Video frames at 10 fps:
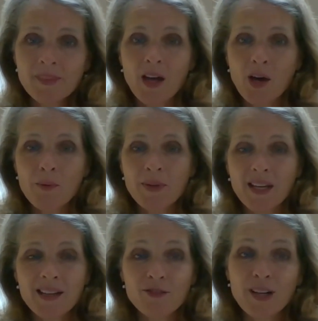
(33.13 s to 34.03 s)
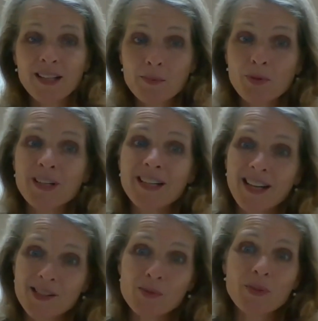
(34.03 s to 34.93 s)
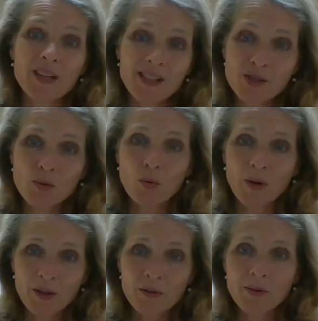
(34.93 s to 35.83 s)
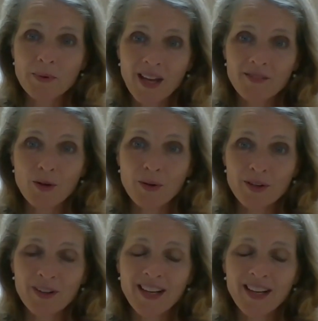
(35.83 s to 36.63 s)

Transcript: and frankly, pretty nice with the nice cool weather that we have going right